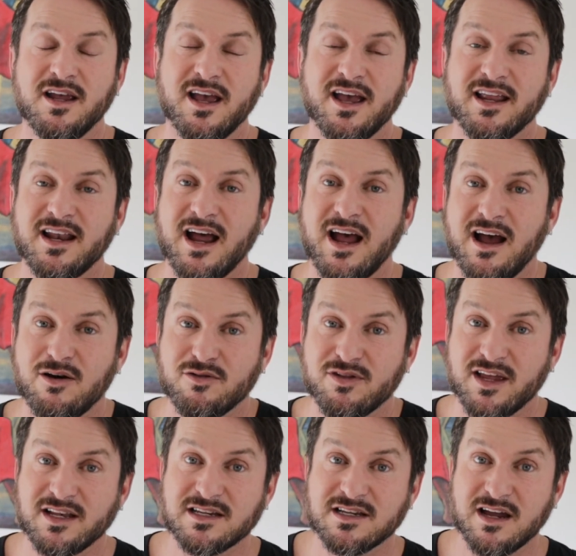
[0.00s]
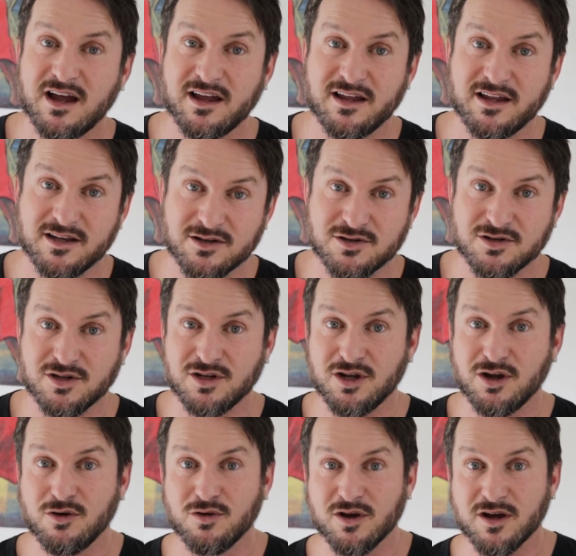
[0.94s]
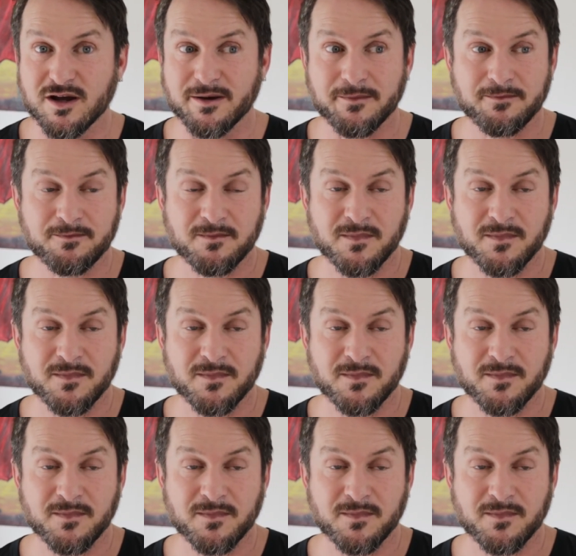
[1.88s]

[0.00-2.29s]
and how they tie into yoga.